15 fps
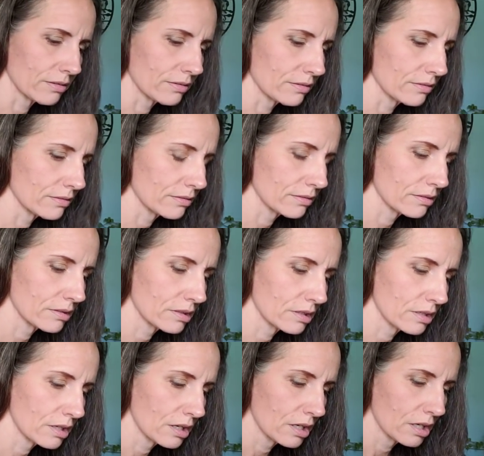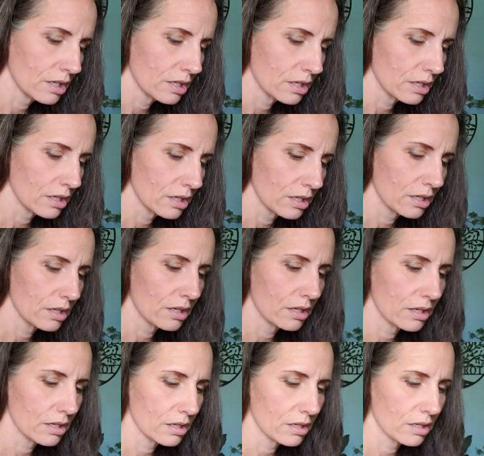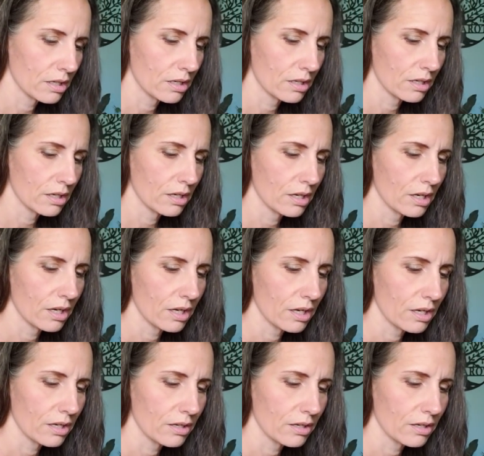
Nobody speaks.